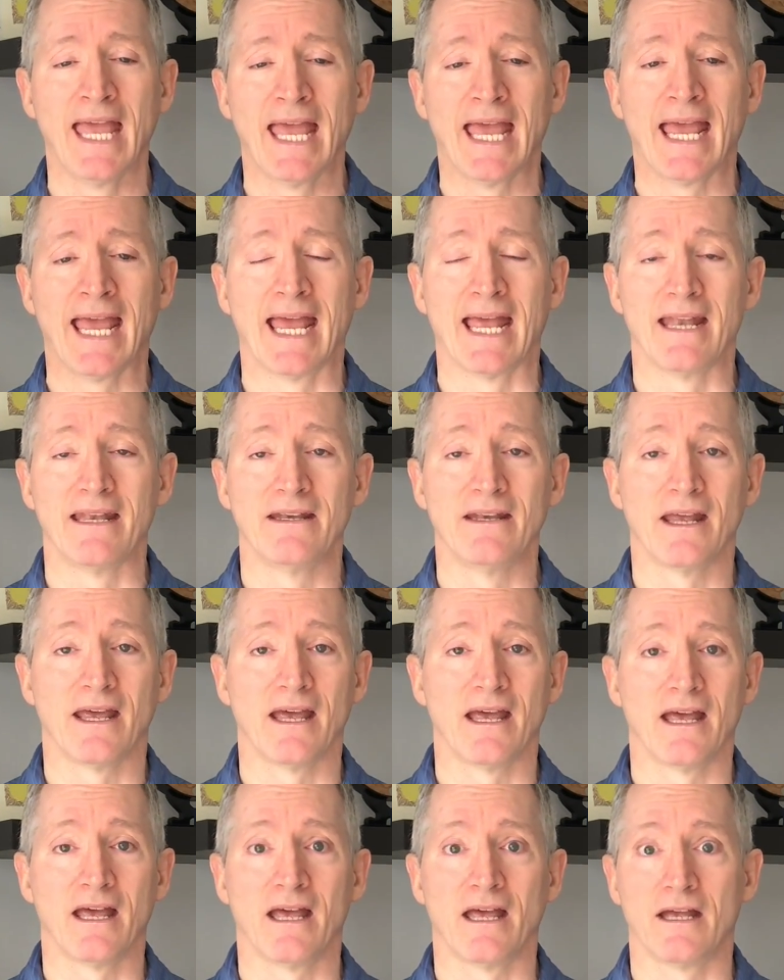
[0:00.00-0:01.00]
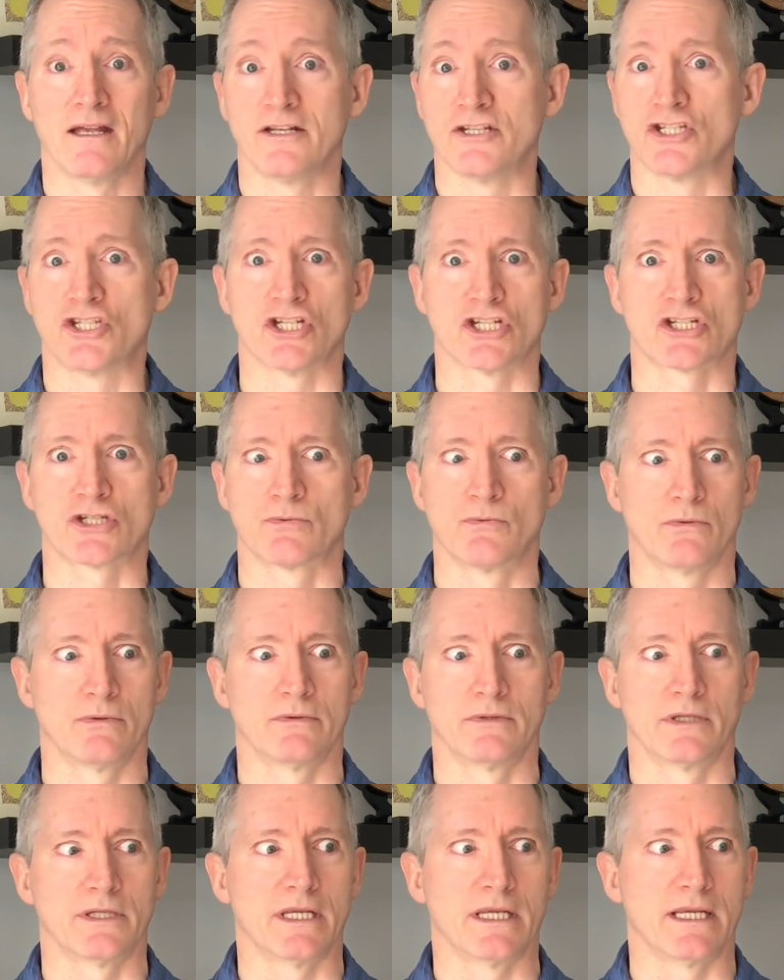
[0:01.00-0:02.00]
And just
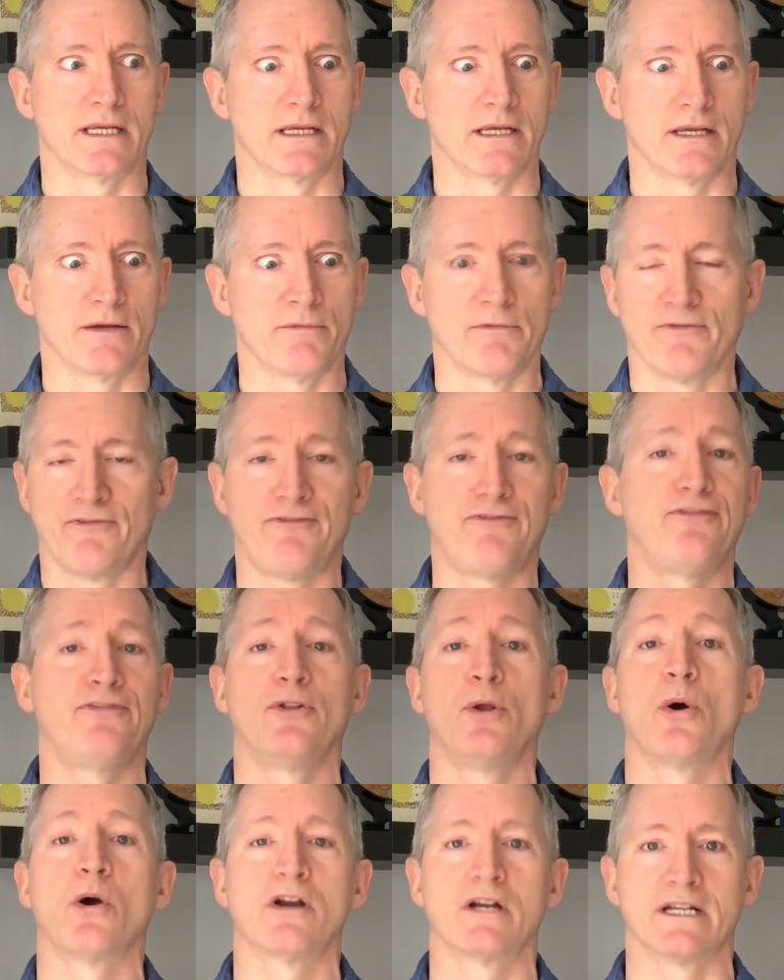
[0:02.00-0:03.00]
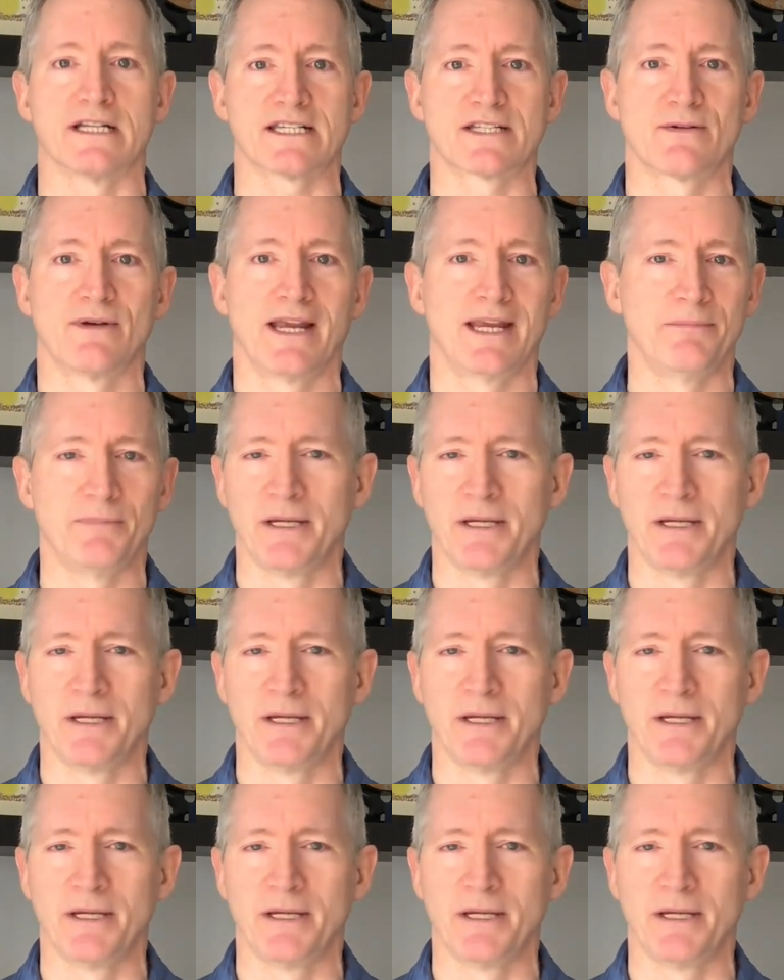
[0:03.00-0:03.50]
floored us, right?